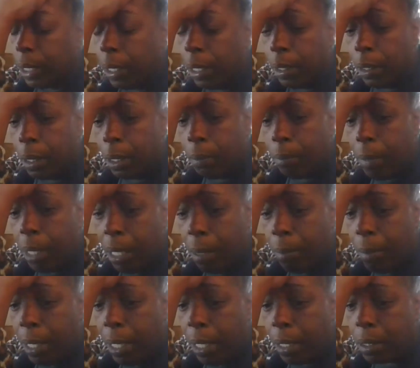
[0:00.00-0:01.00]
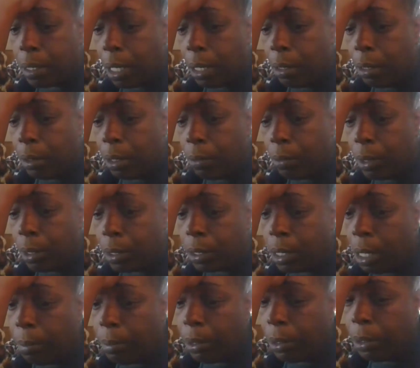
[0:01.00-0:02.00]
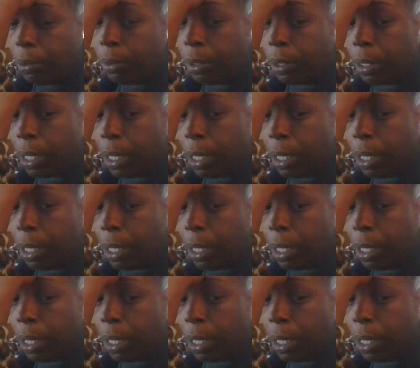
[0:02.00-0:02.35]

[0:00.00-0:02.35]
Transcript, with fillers: And uh, Mad Max, I don't know what time you're going